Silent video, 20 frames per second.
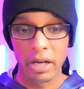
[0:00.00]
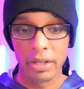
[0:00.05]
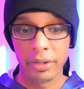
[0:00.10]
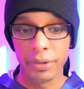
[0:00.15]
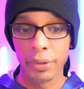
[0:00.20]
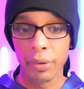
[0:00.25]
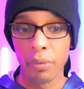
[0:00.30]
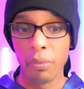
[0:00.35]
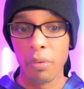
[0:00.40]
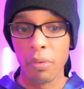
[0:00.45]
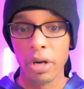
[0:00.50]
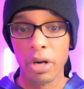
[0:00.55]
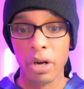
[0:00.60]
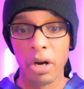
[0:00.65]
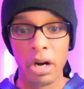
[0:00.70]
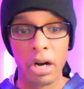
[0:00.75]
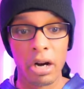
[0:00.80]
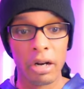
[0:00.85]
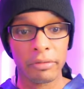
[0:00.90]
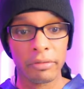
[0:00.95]
I took one
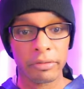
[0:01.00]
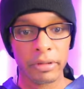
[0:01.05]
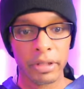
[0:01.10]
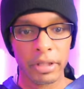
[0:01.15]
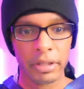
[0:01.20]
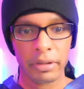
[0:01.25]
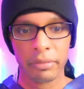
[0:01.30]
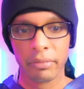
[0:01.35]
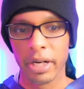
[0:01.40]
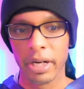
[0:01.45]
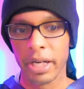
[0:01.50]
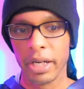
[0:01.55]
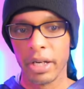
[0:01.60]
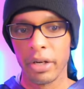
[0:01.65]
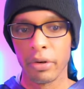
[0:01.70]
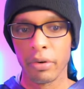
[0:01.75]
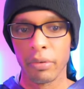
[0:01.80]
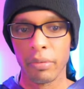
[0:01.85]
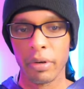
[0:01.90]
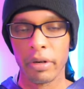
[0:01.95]
off uh, right
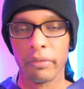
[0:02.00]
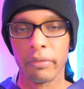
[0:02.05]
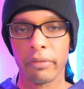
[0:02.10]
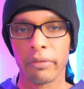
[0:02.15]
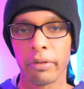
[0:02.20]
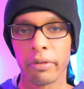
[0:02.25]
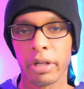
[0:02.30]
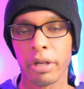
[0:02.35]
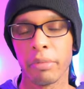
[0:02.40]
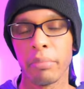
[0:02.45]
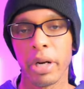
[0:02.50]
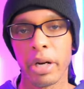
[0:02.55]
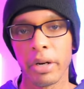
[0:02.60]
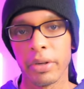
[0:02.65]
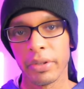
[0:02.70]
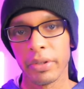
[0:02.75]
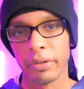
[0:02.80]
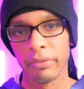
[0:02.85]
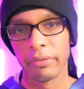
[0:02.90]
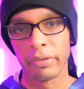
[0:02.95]
here, wherever, for a
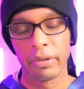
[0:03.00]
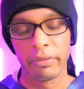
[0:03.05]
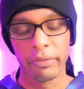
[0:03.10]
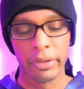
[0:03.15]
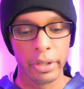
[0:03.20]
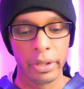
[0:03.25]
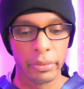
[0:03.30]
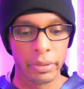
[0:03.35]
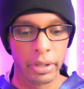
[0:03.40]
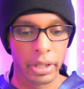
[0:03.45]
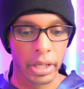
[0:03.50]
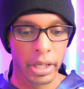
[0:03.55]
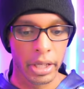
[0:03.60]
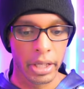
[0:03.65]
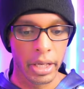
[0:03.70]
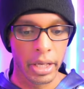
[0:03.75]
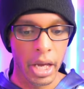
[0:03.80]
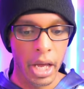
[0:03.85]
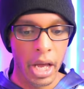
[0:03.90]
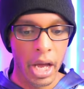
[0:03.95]
comparison for the video
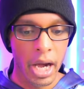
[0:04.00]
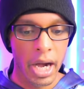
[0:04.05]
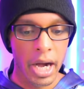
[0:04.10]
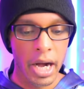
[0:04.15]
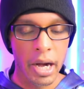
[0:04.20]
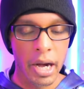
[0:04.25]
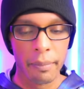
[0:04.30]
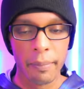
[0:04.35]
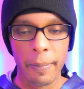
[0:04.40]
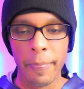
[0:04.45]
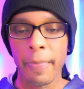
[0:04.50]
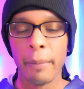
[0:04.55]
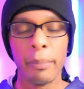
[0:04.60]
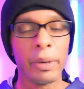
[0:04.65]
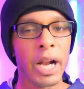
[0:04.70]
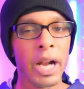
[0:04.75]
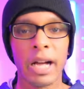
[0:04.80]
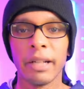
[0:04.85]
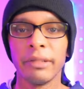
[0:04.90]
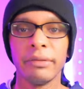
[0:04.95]
today. Um,
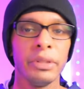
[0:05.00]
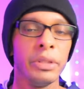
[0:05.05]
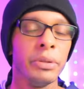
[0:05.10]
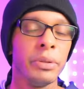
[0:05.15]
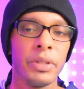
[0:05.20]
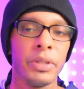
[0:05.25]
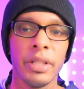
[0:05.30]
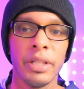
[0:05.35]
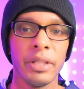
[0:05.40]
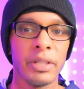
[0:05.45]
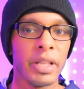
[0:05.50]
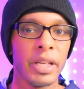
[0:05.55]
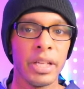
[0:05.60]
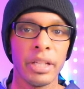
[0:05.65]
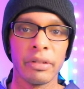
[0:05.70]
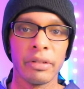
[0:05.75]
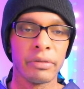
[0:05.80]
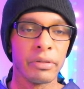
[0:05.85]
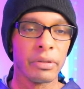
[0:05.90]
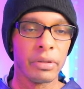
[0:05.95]
but I've used these
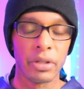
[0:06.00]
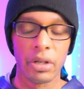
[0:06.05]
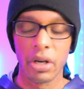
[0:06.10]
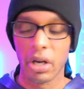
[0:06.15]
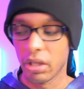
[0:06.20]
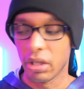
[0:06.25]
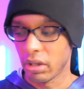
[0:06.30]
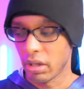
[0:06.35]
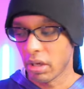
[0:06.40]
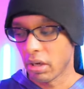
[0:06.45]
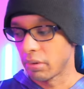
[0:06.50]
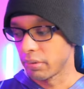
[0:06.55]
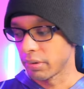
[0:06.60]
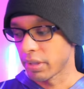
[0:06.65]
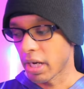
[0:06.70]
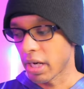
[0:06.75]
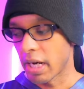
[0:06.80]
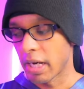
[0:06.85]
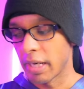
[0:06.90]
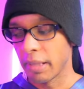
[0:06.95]
things for a long
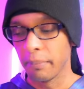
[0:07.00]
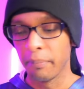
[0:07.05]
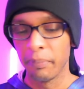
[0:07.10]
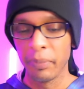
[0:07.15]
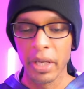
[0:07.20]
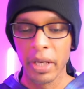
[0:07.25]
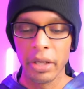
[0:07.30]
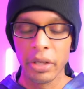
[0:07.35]
time.